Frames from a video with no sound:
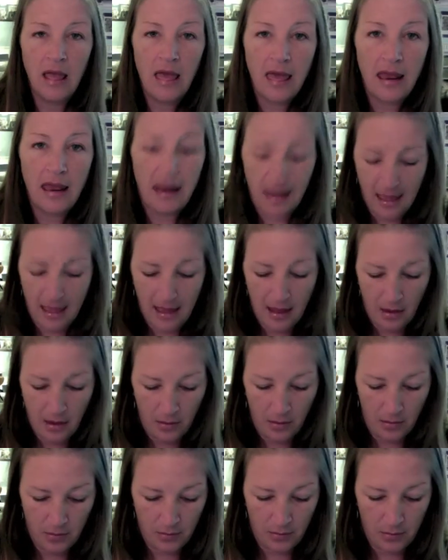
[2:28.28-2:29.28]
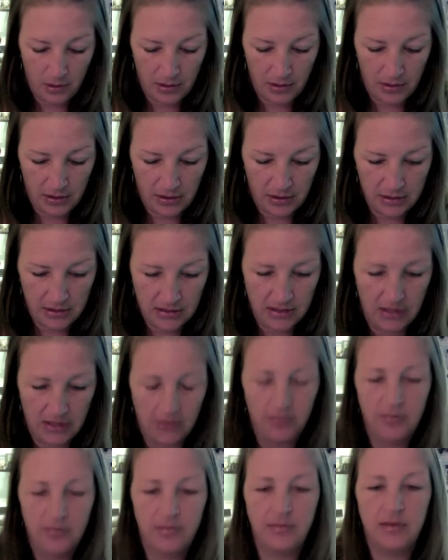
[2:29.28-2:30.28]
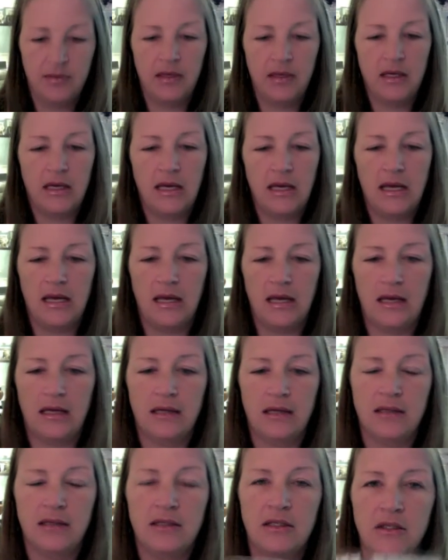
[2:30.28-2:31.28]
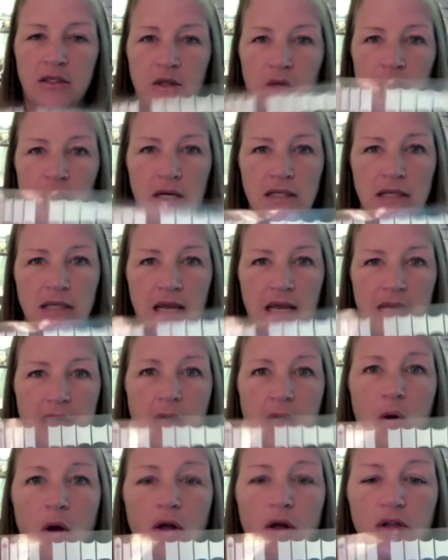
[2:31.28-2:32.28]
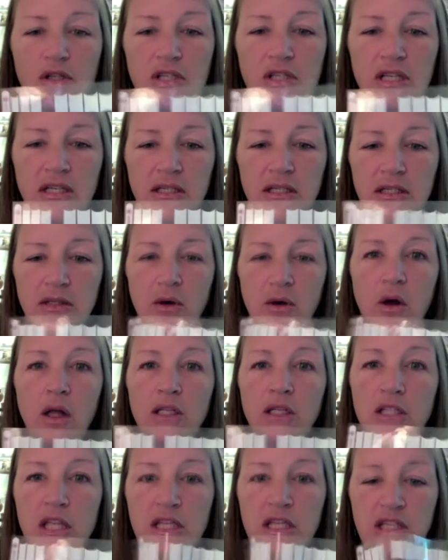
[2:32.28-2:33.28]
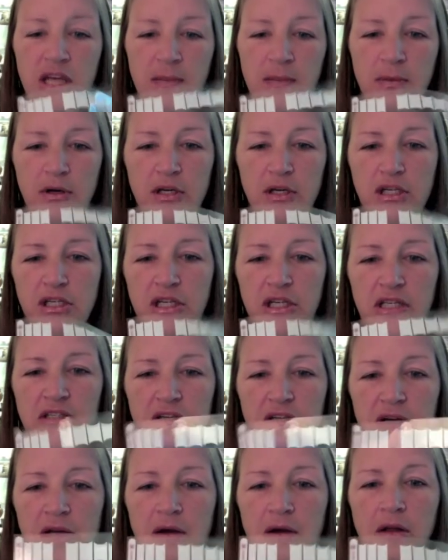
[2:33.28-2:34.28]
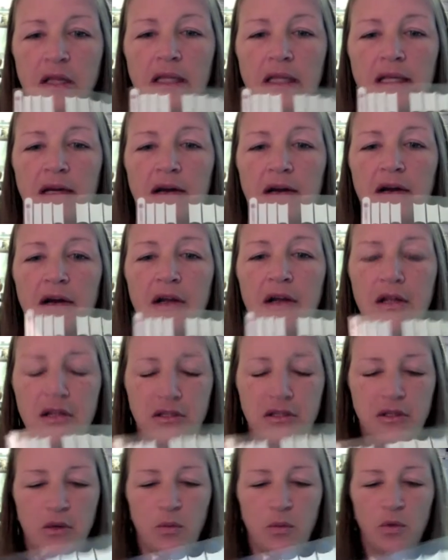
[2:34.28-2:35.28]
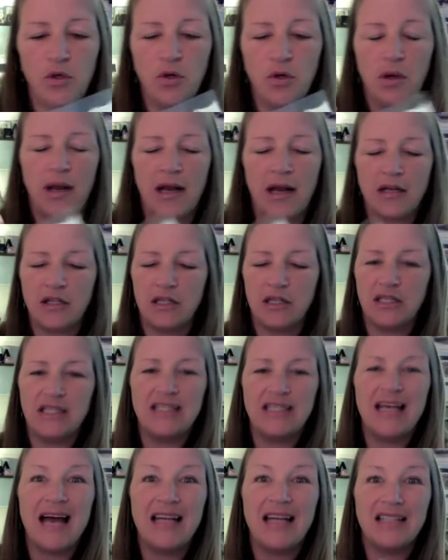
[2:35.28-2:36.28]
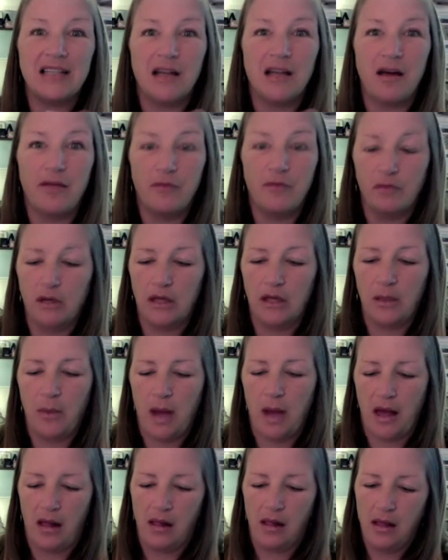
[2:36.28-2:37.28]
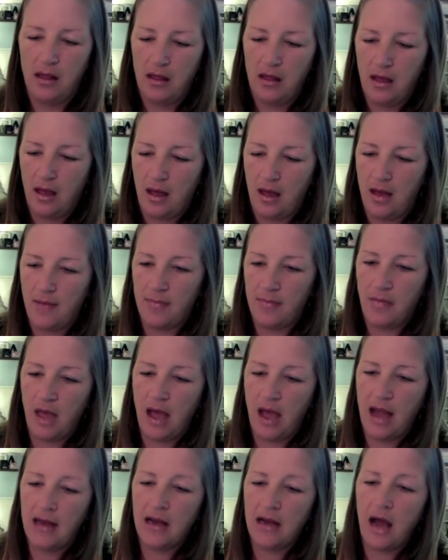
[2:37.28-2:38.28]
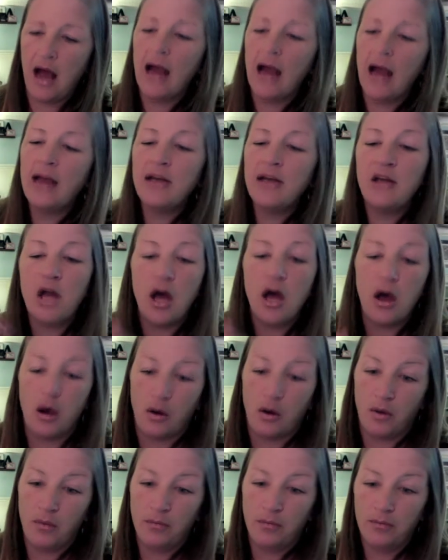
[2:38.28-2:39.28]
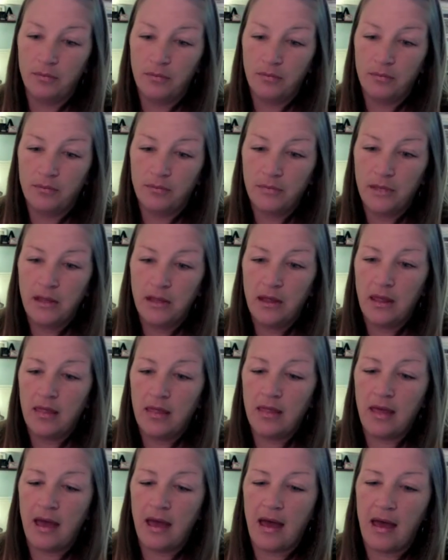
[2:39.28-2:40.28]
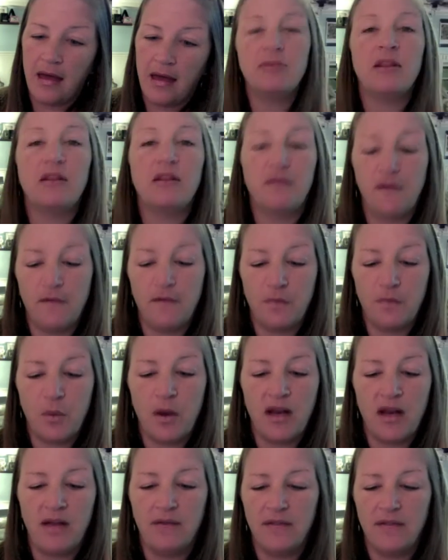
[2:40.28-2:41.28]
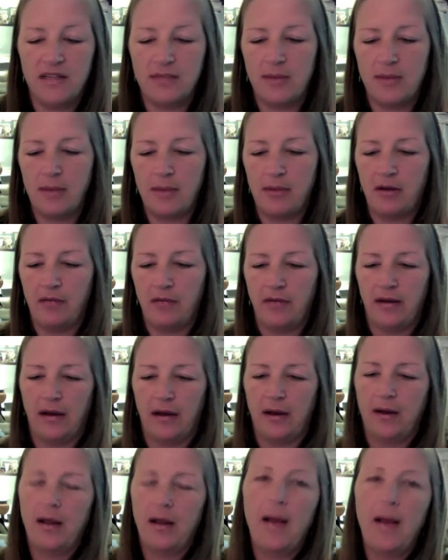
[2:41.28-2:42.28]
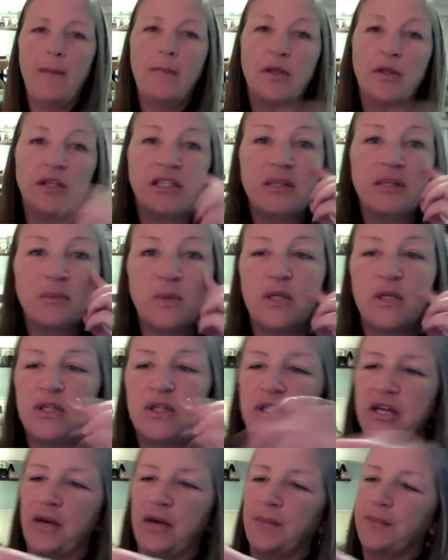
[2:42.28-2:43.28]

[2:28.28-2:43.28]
Now, what you're going to do is you're going to take now all the Jamberry sheets are now clear, so you can actually size it up really well. I know that the fifth one in fits my middle finger, but this is what you do.